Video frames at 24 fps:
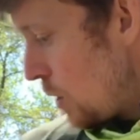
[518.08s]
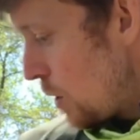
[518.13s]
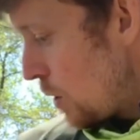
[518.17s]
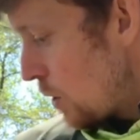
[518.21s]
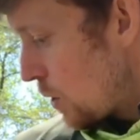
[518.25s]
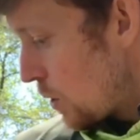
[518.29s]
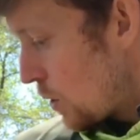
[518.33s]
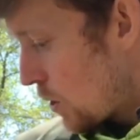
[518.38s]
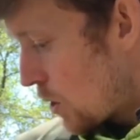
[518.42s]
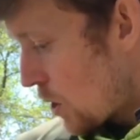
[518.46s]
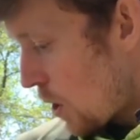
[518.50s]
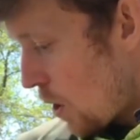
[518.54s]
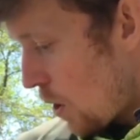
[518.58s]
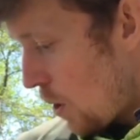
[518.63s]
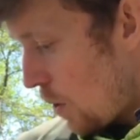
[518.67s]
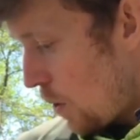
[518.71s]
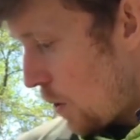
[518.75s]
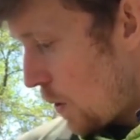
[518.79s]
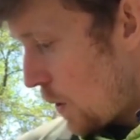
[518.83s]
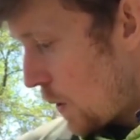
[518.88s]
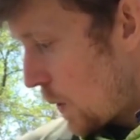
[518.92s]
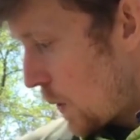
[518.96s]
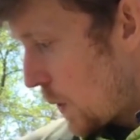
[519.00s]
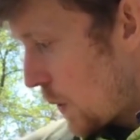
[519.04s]
So
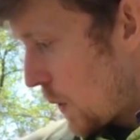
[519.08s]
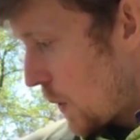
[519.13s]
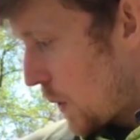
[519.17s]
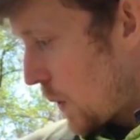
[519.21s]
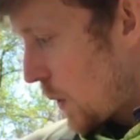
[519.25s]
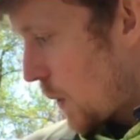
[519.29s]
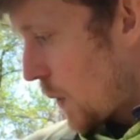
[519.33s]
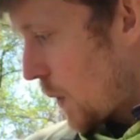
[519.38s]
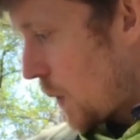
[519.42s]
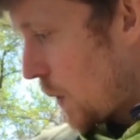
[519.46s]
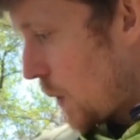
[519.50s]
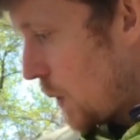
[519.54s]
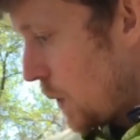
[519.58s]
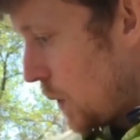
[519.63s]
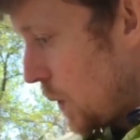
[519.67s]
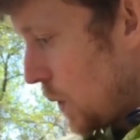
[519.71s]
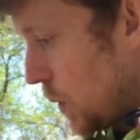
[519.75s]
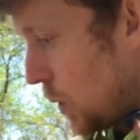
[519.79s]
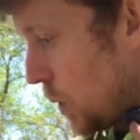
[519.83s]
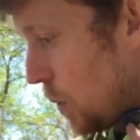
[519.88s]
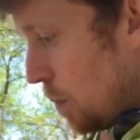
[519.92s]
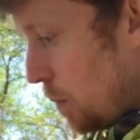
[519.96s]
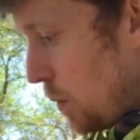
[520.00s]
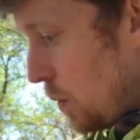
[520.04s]

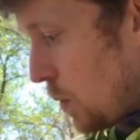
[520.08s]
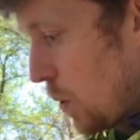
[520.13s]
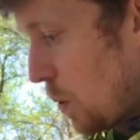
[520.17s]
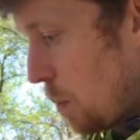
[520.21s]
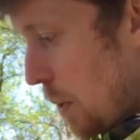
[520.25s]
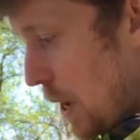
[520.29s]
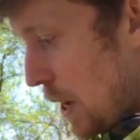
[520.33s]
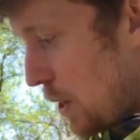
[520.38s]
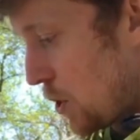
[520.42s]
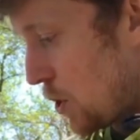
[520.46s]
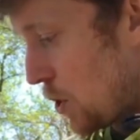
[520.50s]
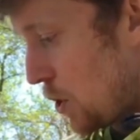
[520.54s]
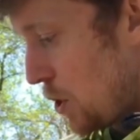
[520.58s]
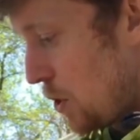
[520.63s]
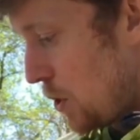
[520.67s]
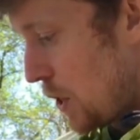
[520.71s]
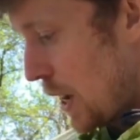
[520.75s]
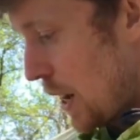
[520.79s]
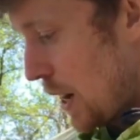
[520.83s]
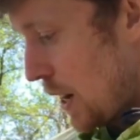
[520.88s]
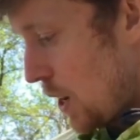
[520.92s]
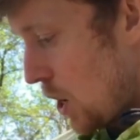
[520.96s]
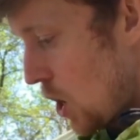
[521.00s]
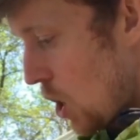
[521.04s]
make sure you
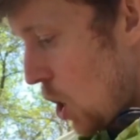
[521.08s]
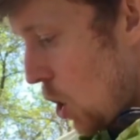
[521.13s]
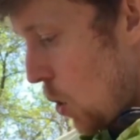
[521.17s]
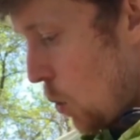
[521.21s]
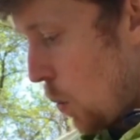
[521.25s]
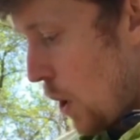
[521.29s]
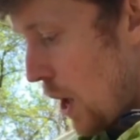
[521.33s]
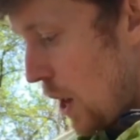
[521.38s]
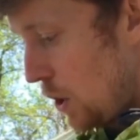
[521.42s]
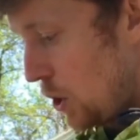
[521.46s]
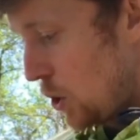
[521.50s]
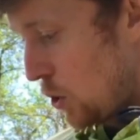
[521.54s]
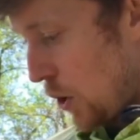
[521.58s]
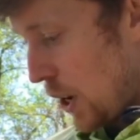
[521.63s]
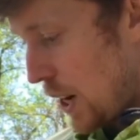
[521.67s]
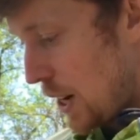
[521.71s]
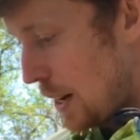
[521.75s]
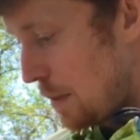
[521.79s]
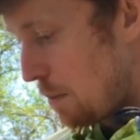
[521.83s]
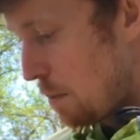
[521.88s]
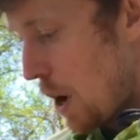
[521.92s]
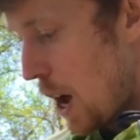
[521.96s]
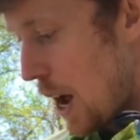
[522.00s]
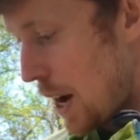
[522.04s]
get a
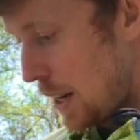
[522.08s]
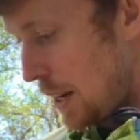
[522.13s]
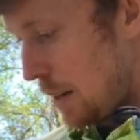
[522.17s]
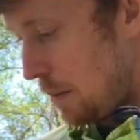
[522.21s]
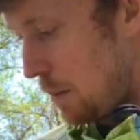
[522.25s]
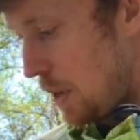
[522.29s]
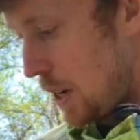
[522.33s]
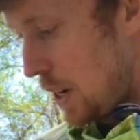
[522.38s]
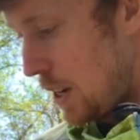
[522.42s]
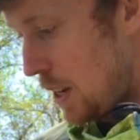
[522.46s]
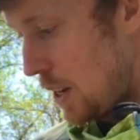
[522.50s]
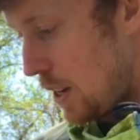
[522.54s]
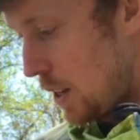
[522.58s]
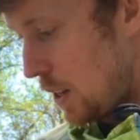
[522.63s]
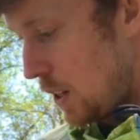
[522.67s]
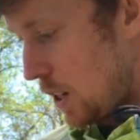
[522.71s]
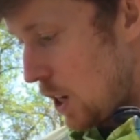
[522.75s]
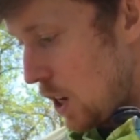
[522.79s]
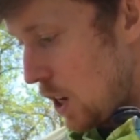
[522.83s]
well-draining potting media.